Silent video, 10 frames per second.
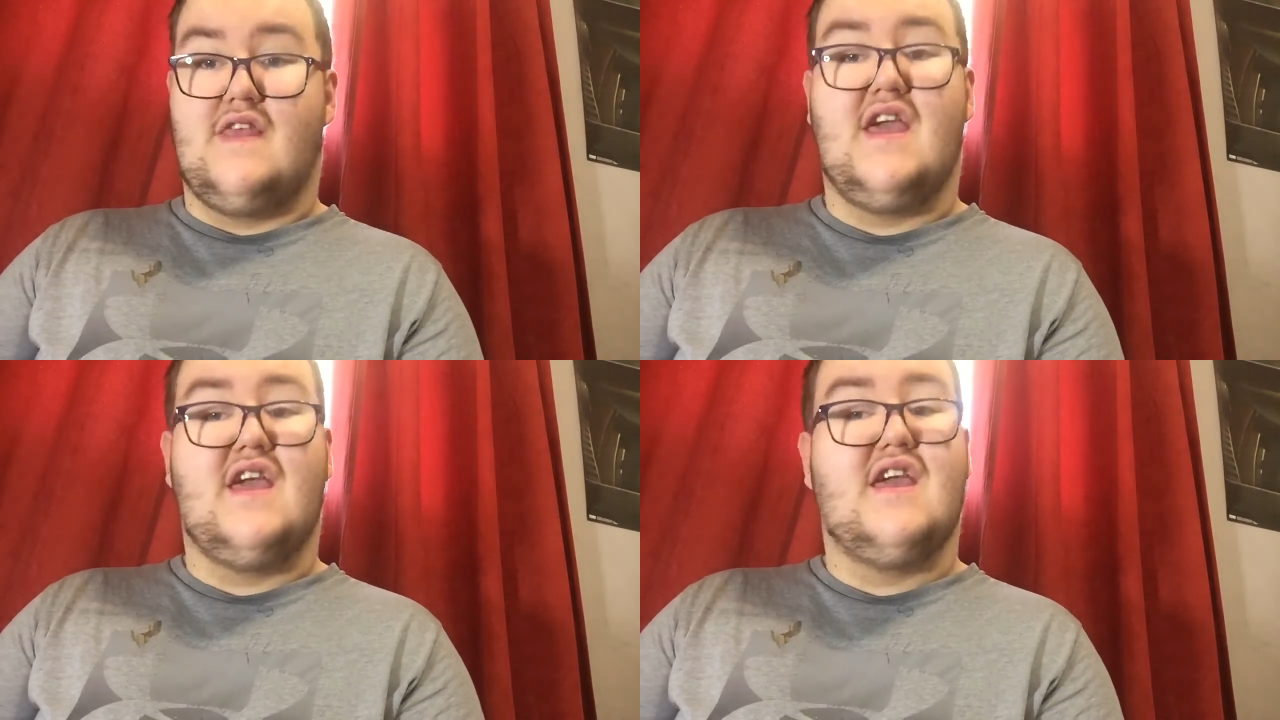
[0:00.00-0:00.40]

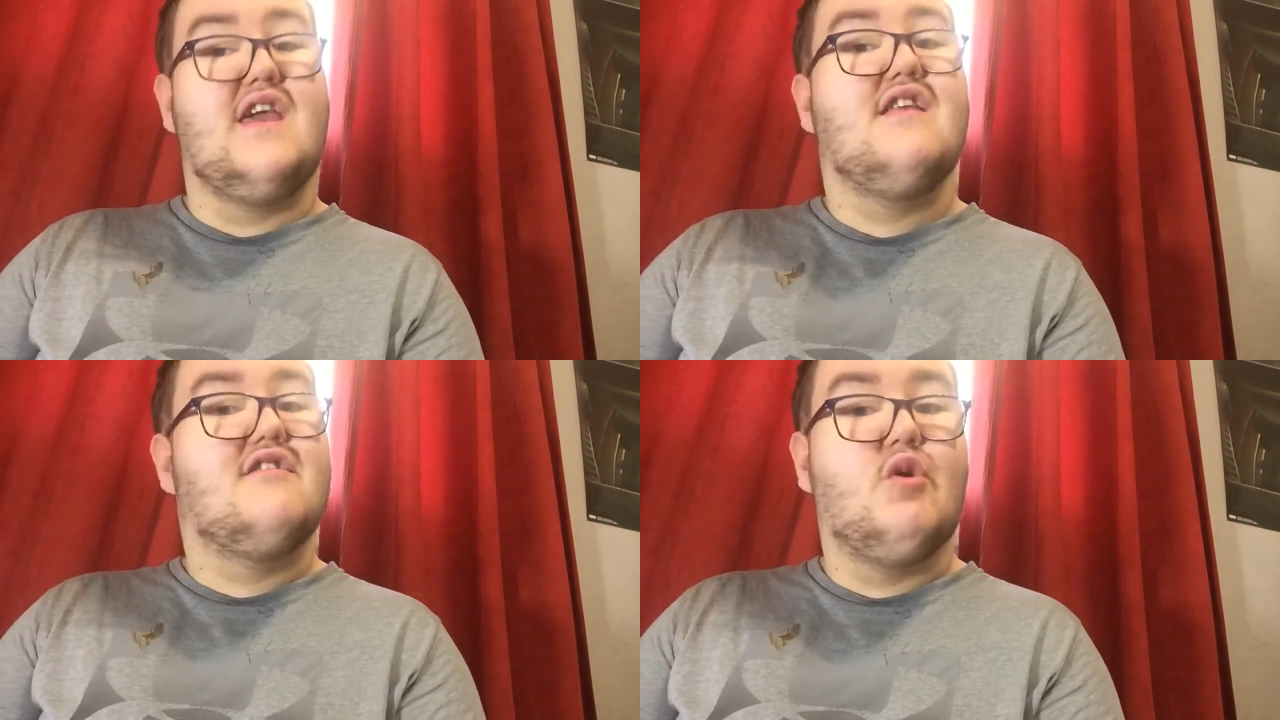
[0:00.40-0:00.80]
think
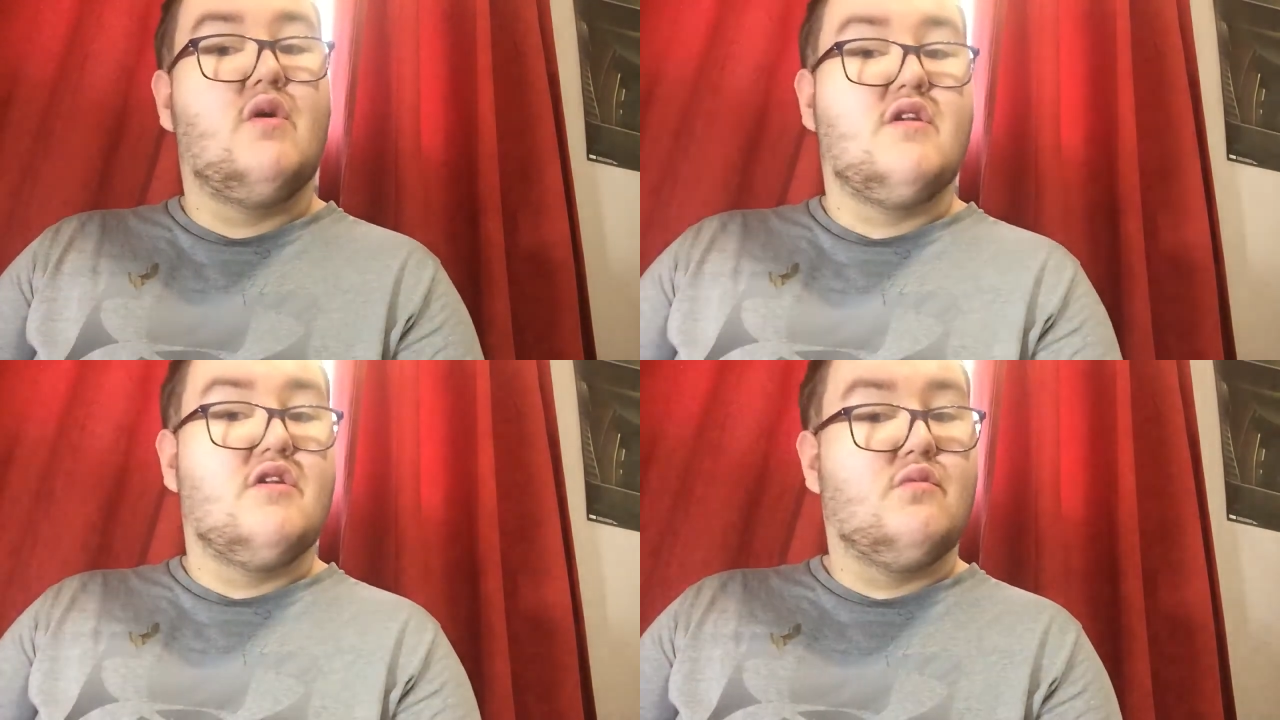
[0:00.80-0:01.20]
he's
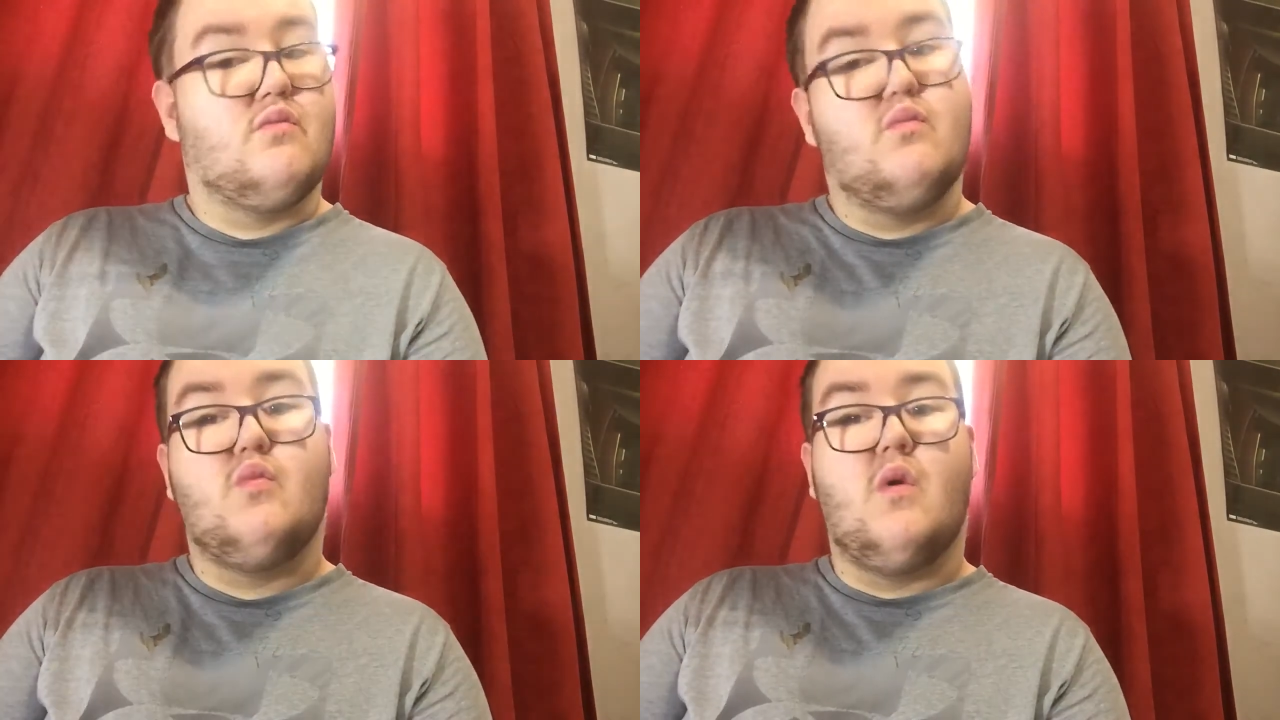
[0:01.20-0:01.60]
going to
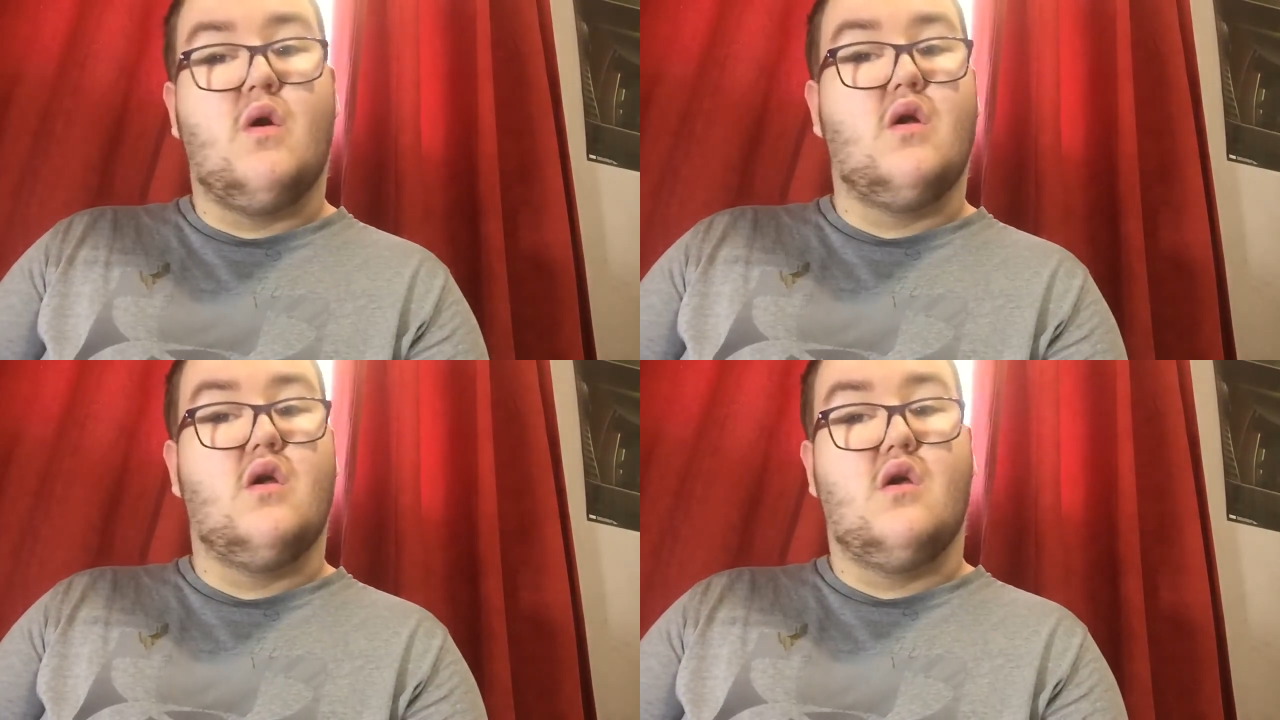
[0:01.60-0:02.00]
want